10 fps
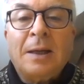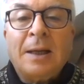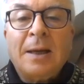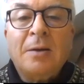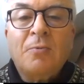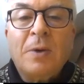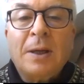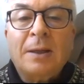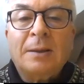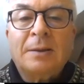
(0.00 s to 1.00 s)
again,
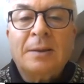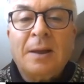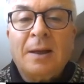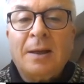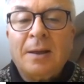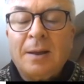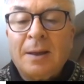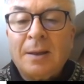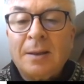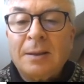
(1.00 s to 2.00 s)
we get
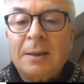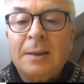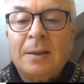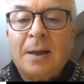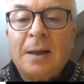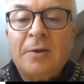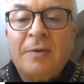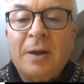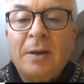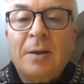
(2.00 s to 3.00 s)
an
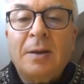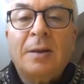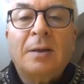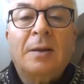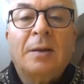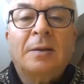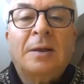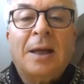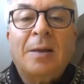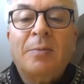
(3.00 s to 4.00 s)
ANOVA
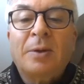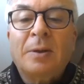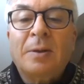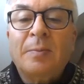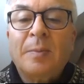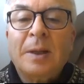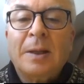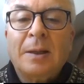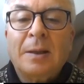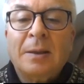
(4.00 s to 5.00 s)
table.
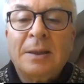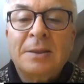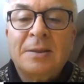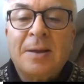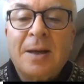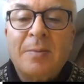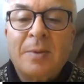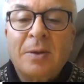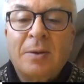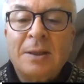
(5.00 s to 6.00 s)
This
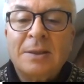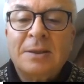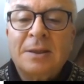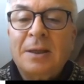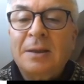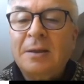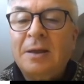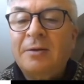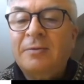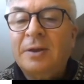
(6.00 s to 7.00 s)
time you can see the
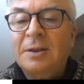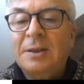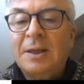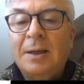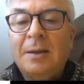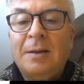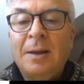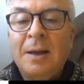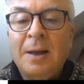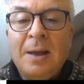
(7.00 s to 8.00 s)
difference
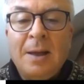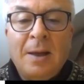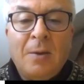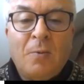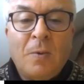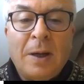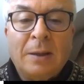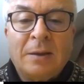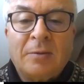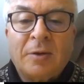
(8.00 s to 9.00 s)
here,
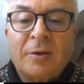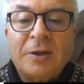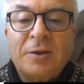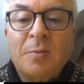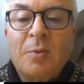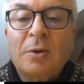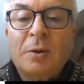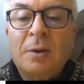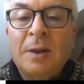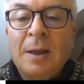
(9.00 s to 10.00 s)
where the regression
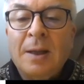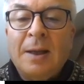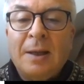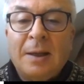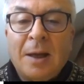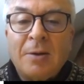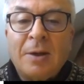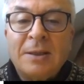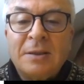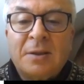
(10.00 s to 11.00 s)
model now
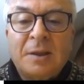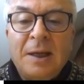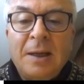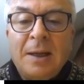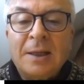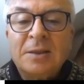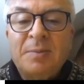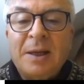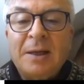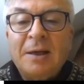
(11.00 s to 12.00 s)
has 3
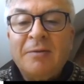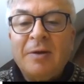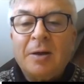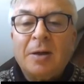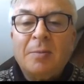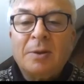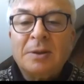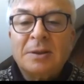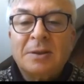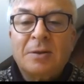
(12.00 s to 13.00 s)
explaining
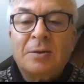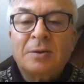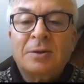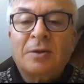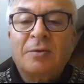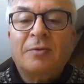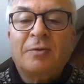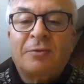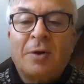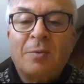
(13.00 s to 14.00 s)
variables. So
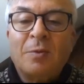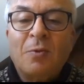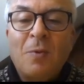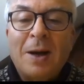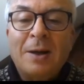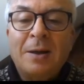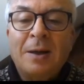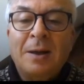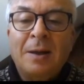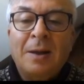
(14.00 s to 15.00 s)
from 1